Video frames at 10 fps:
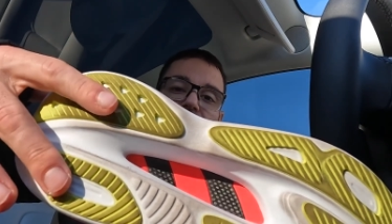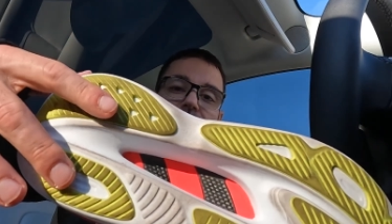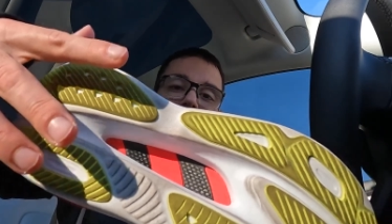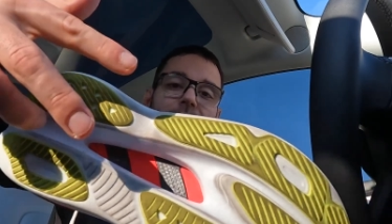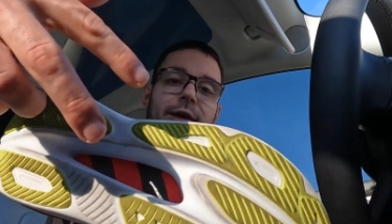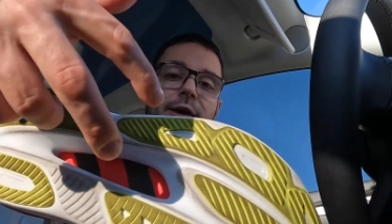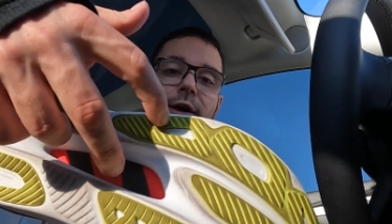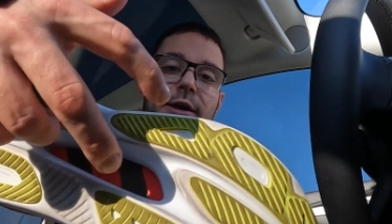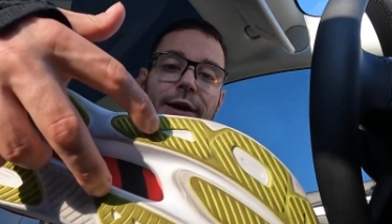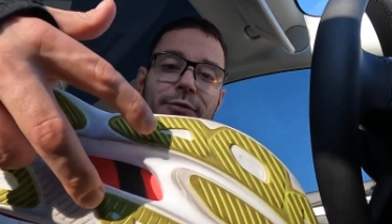you got it.
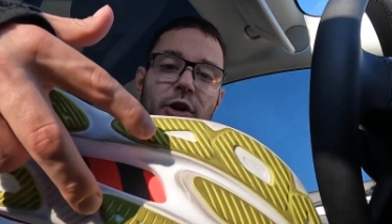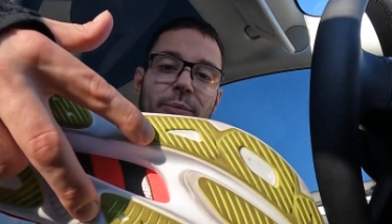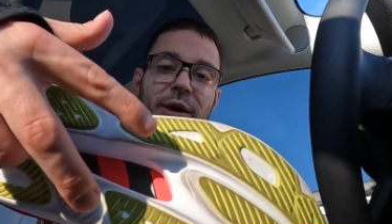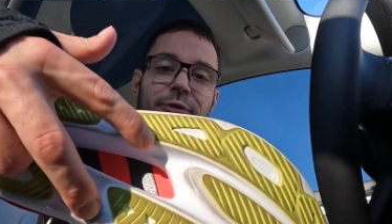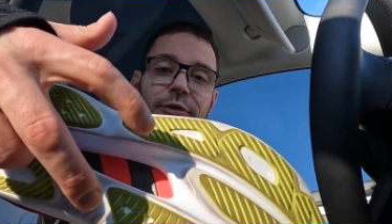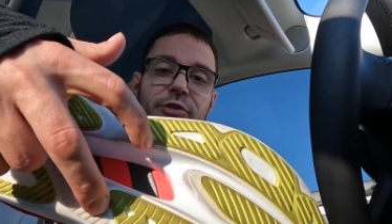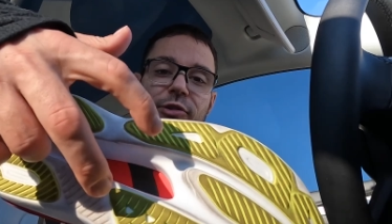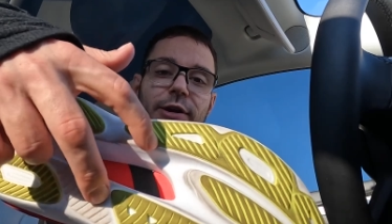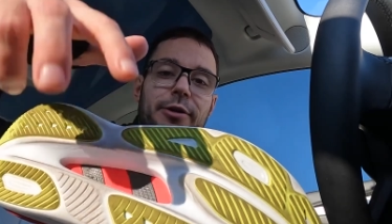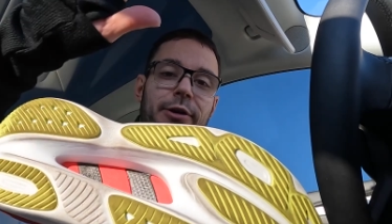If you're a midfoot
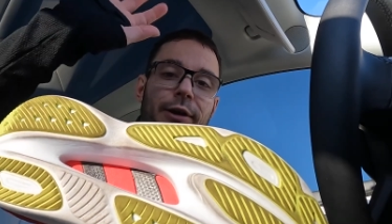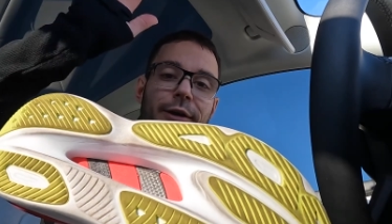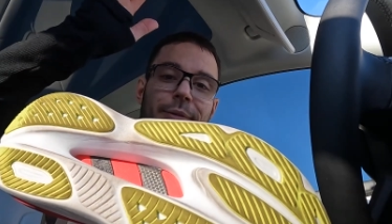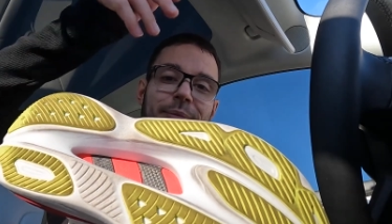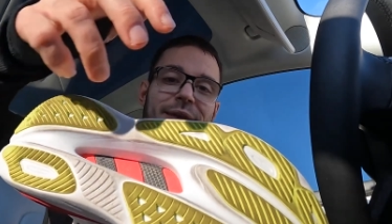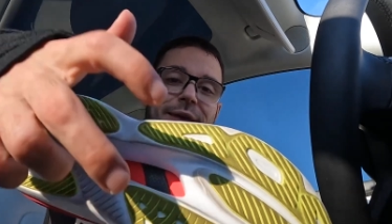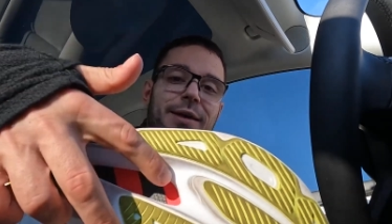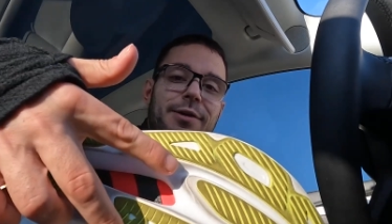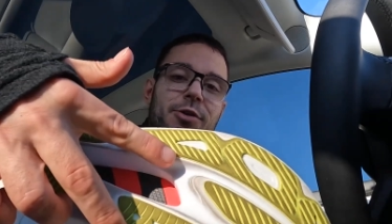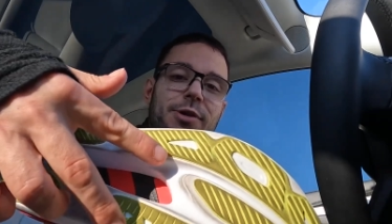striker, me,
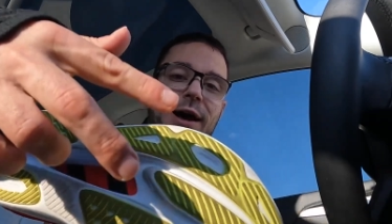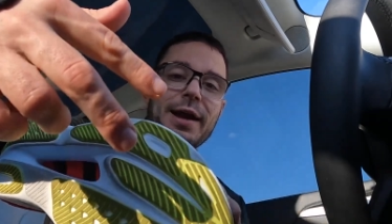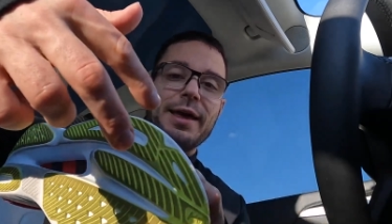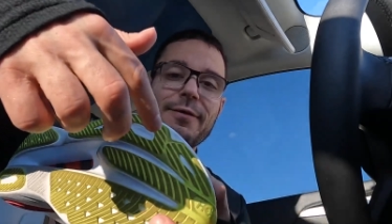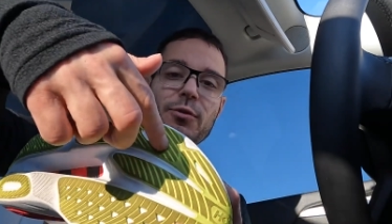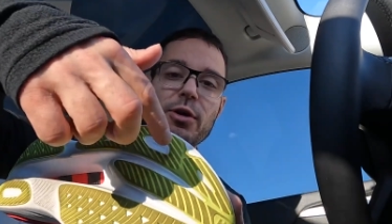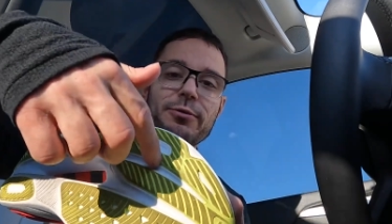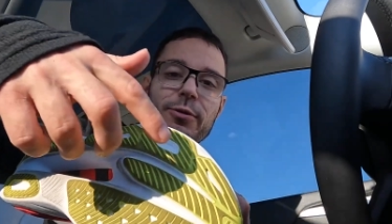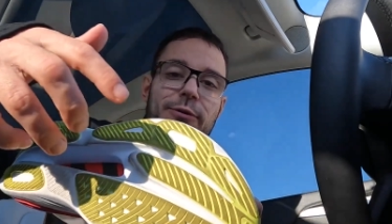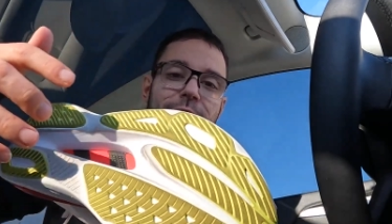you got it. If you're a
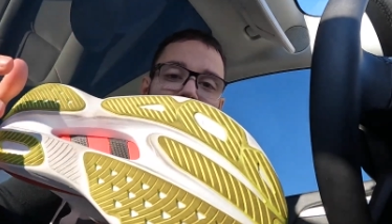forefoot